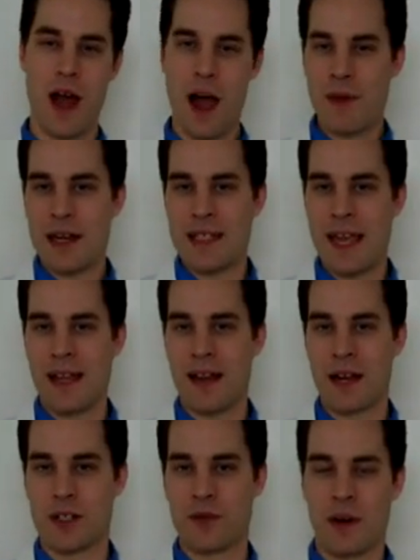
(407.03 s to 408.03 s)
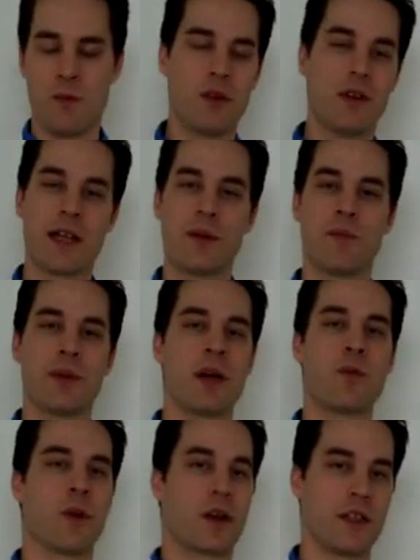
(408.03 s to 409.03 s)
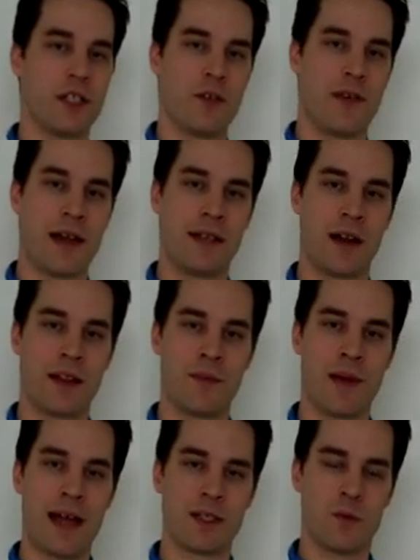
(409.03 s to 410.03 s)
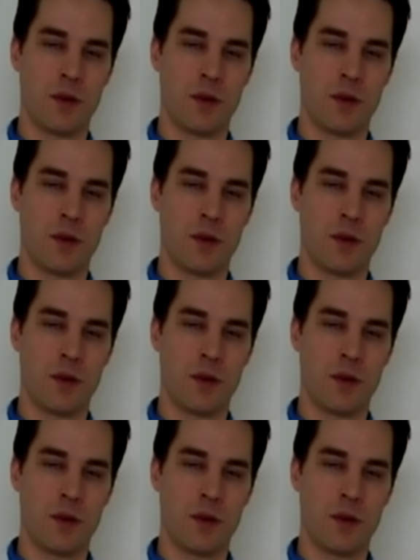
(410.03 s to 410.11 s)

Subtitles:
I might take an x-ray. We'll look at blood work that you've had done in the past.